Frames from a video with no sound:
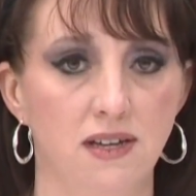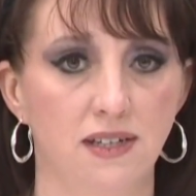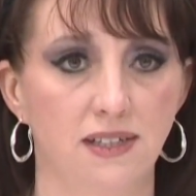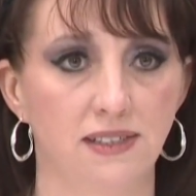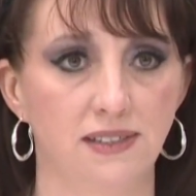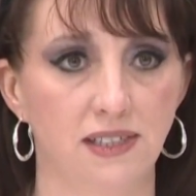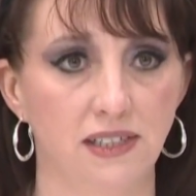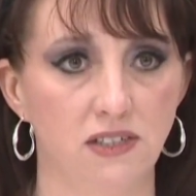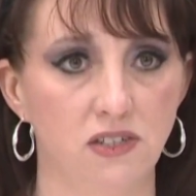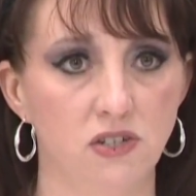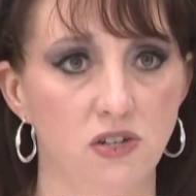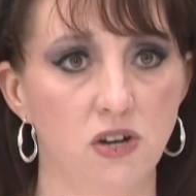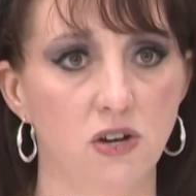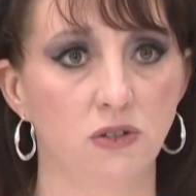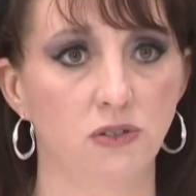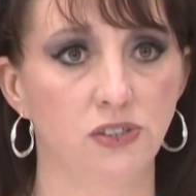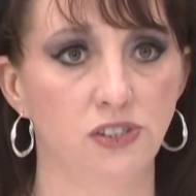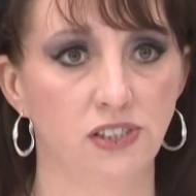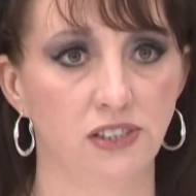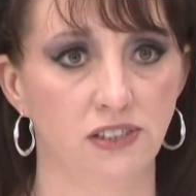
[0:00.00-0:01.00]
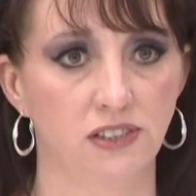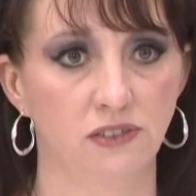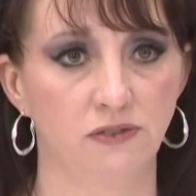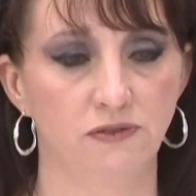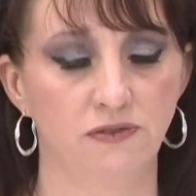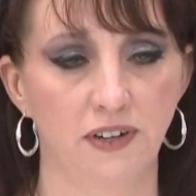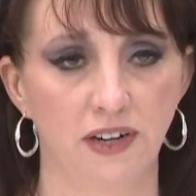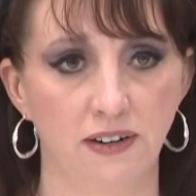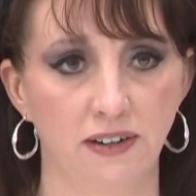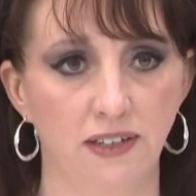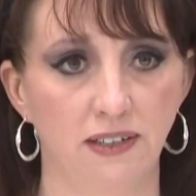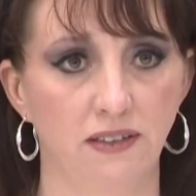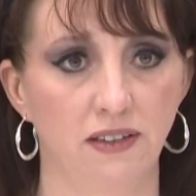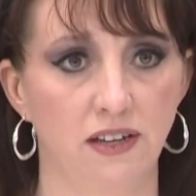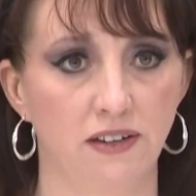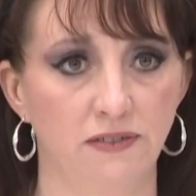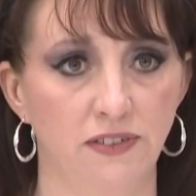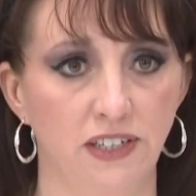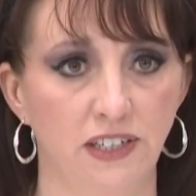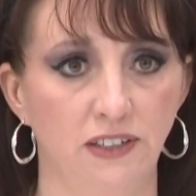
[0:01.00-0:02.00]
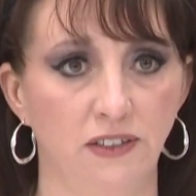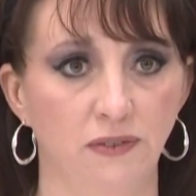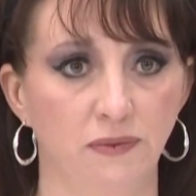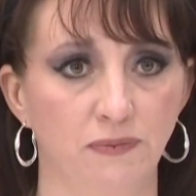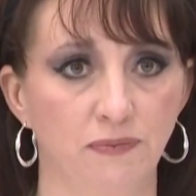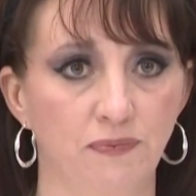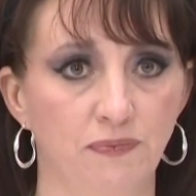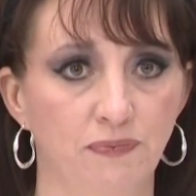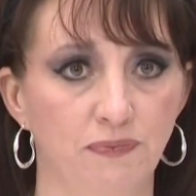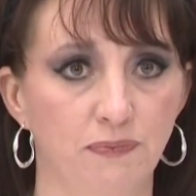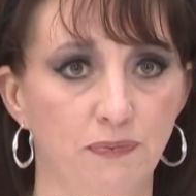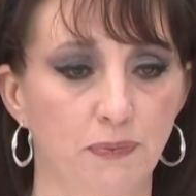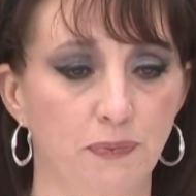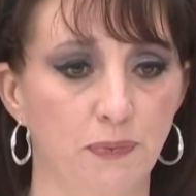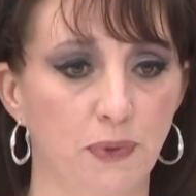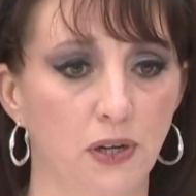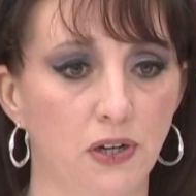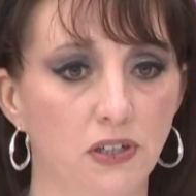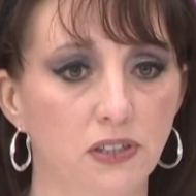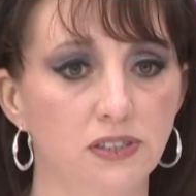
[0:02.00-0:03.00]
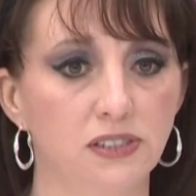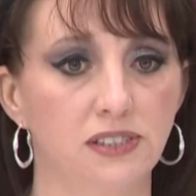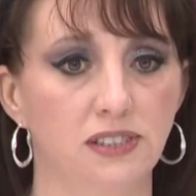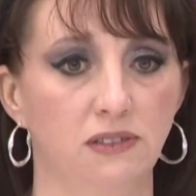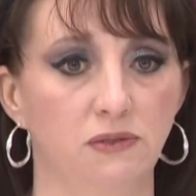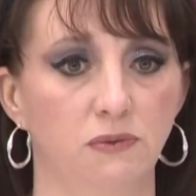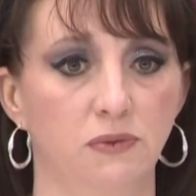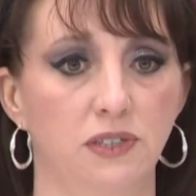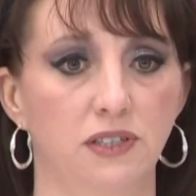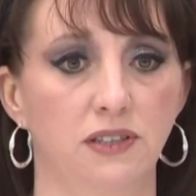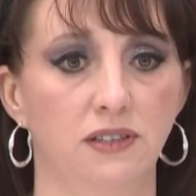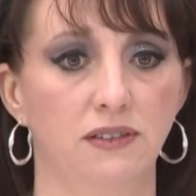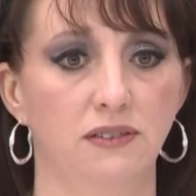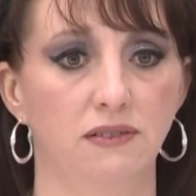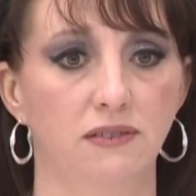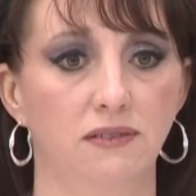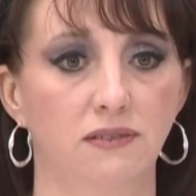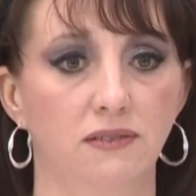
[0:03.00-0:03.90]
Because I know she's a very loving person with